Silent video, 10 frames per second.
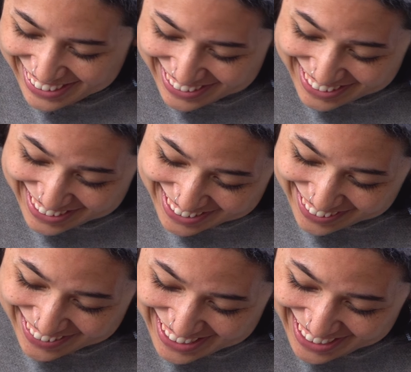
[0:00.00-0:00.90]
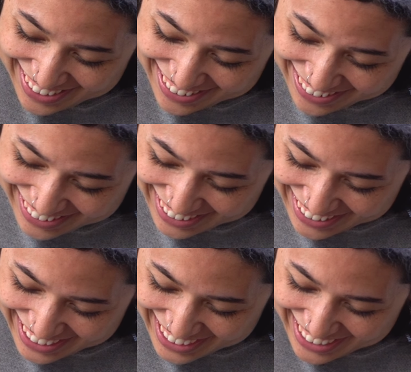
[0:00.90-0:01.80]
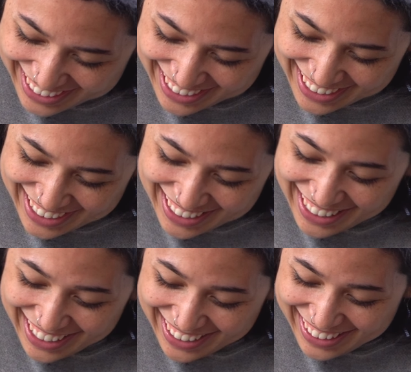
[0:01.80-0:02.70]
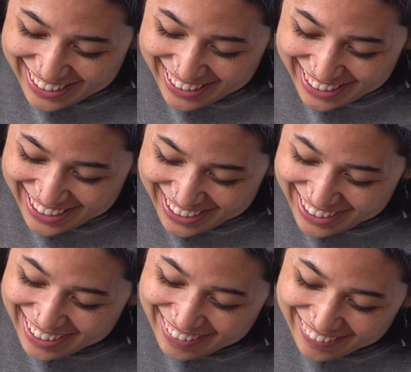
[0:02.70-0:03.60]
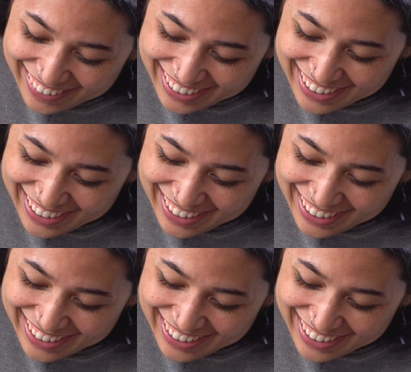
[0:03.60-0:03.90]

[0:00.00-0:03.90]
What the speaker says: She's so cute. Okay. Here you go.